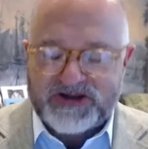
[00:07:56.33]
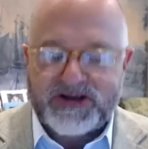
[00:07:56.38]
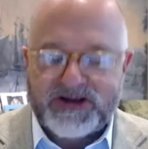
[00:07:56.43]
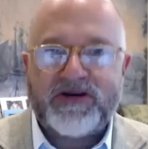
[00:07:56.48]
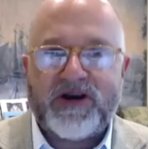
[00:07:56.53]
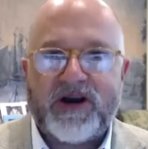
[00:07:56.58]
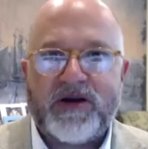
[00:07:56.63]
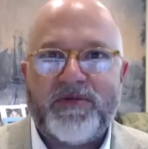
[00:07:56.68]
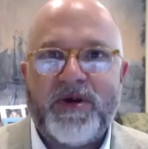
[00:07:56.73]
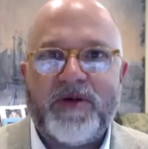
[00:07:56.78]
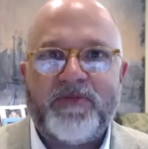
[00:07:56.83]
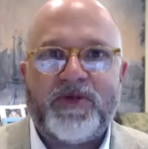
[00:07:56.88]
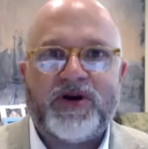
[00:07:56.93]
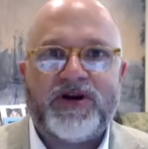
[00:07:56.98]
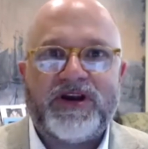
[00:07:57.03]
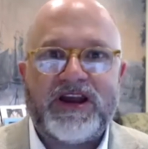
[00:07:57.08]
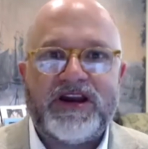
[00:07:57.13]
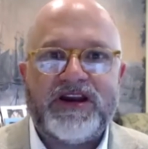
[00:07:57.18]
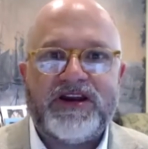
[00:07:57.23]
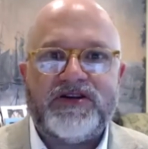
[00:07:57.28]
And I remember
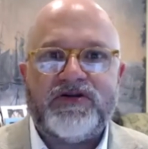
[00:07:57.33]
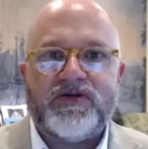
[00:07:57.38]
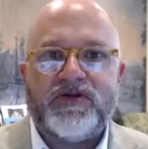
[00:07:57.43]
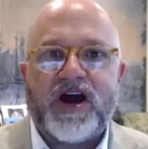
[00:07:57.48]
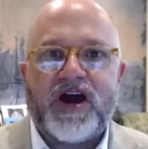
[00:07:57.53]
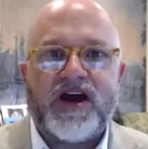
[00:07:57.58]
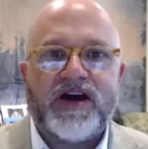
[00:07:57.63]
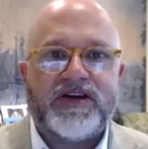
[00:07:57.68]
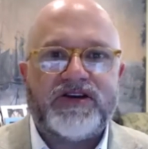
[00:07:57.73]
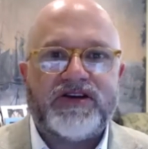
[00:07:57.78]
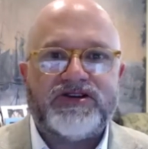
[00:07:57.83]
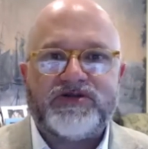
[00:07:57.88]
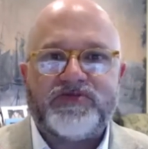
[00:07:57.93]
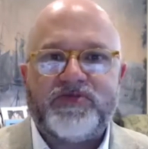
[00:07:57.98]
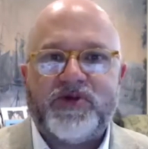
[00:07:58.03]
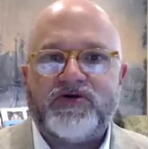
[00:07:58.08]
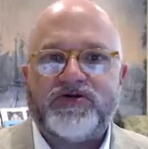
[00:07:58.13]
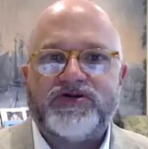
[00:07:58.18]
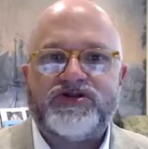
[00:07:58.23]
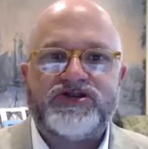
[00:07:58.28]
Kitty Dukakis
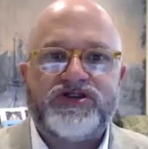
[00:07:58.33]
spoke